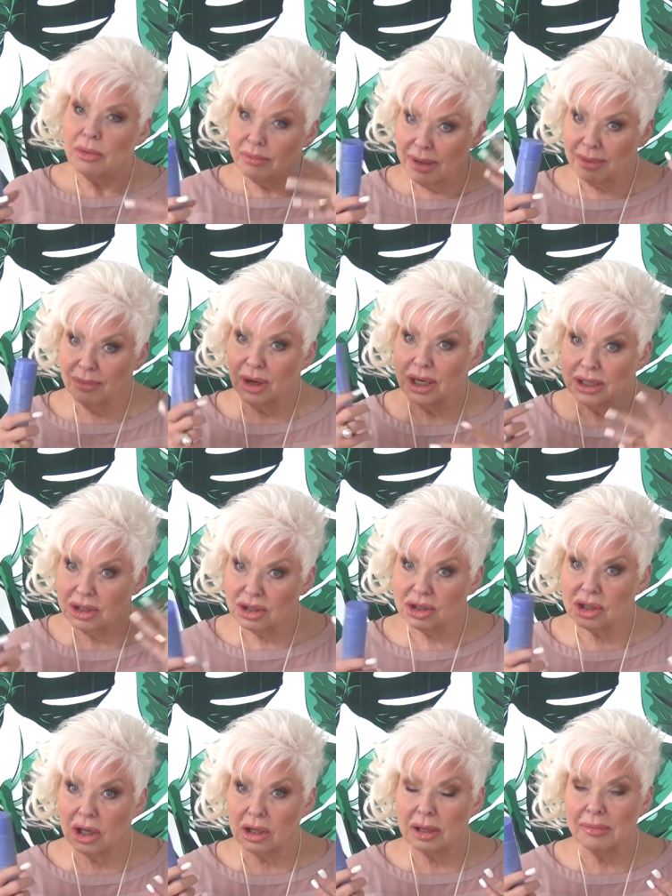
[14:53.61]
Remember, I
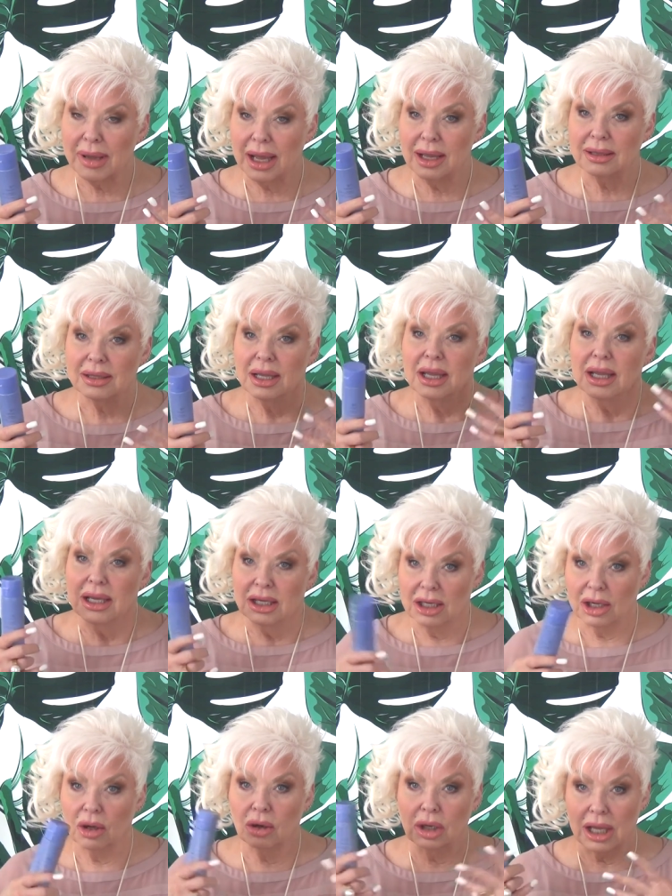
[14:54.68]
used to talk about,
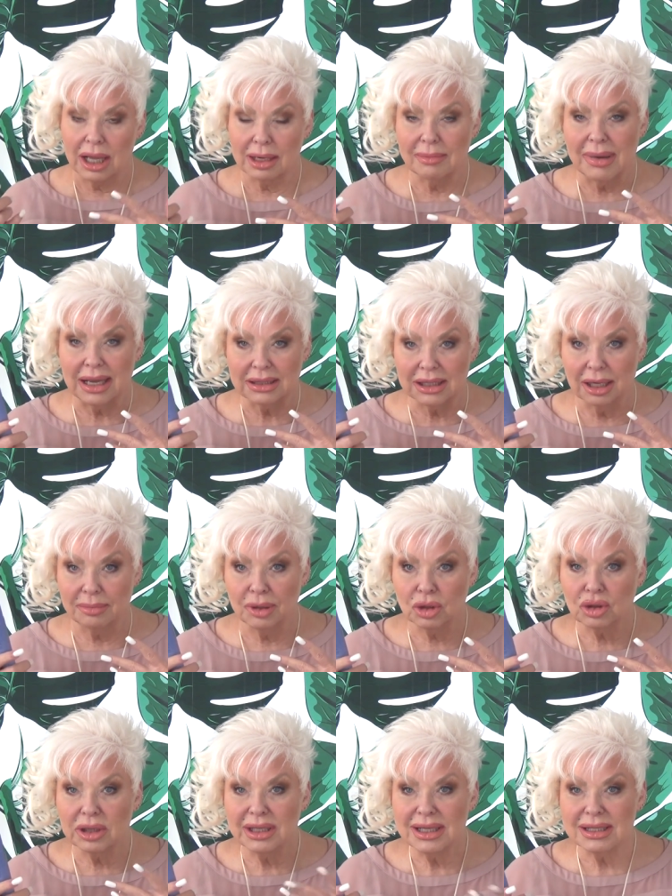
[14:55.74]
you know, a lot of my
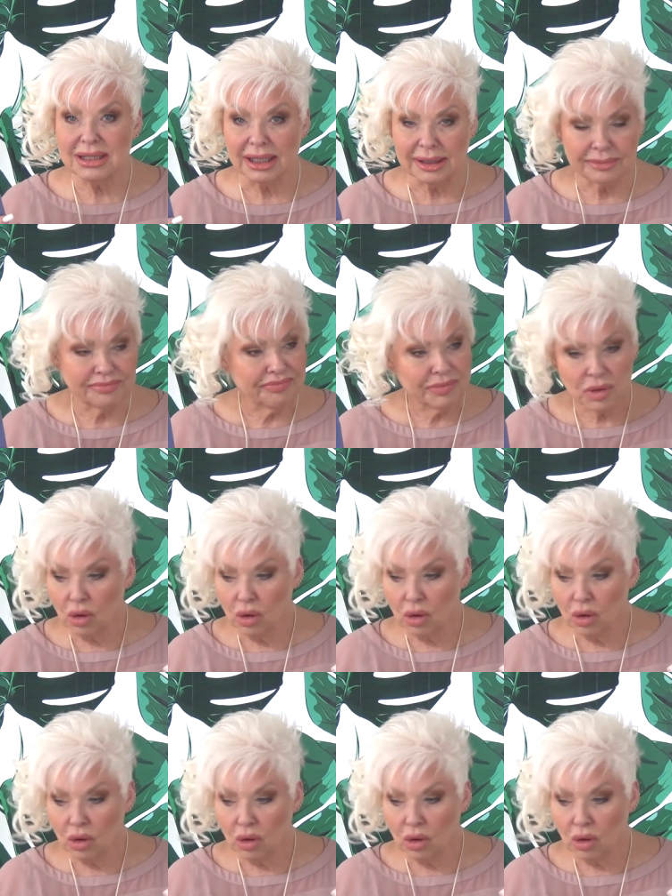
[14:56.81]
double cleansing.